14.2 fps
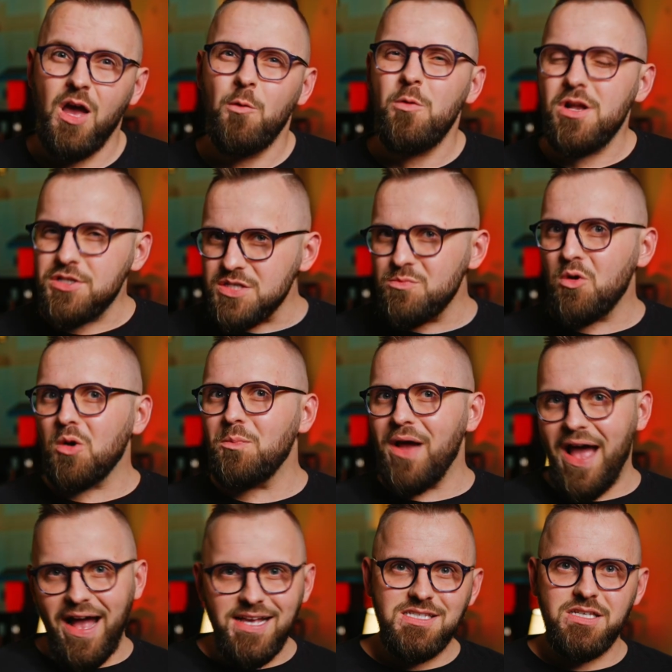which is more
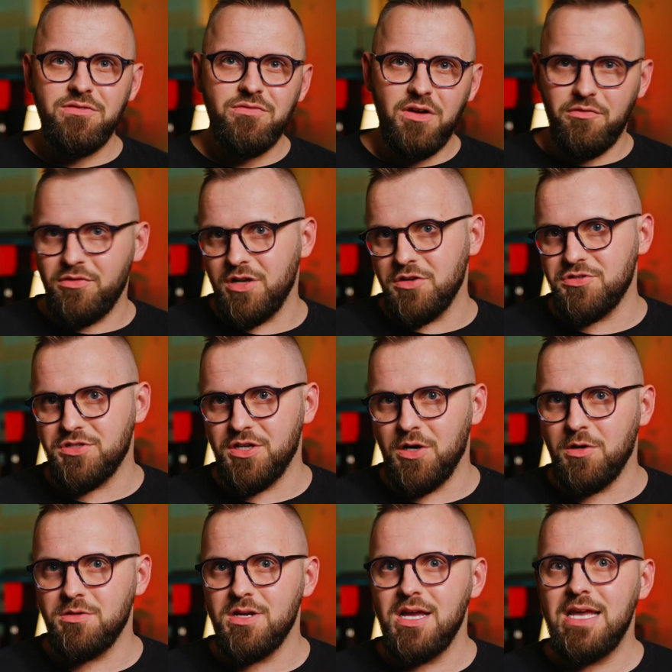passive of an
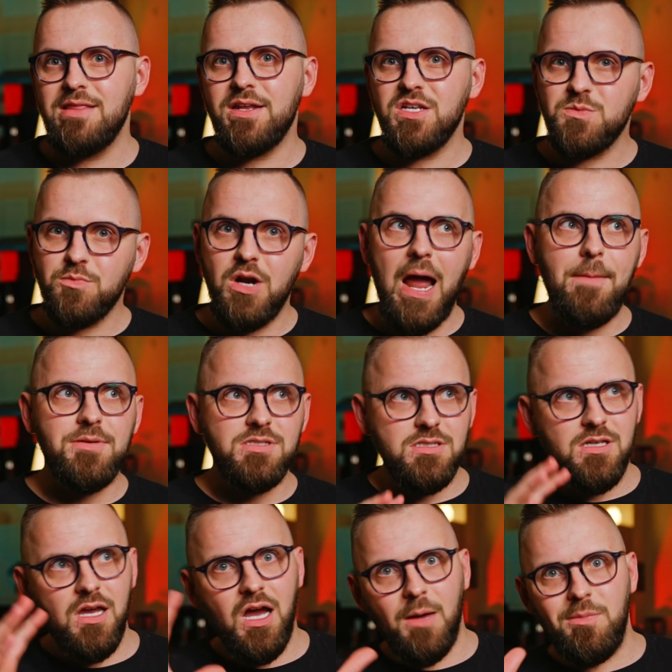undertone that is perhaps
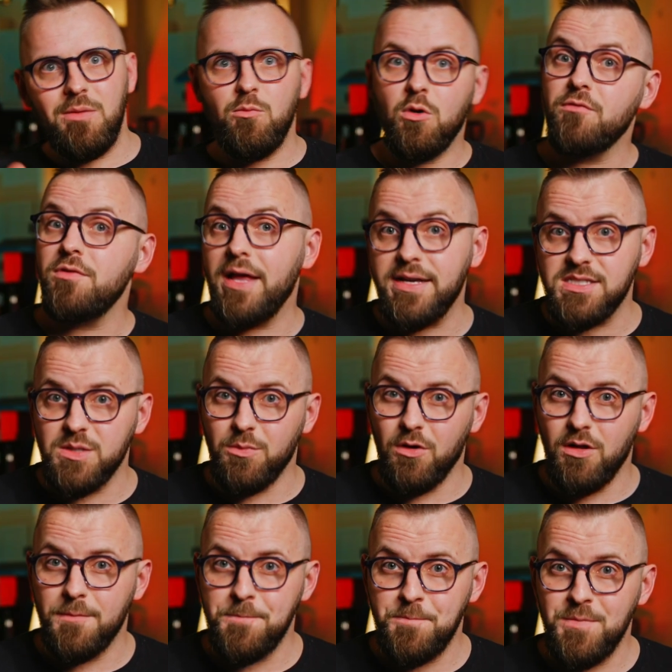a bit more flexible.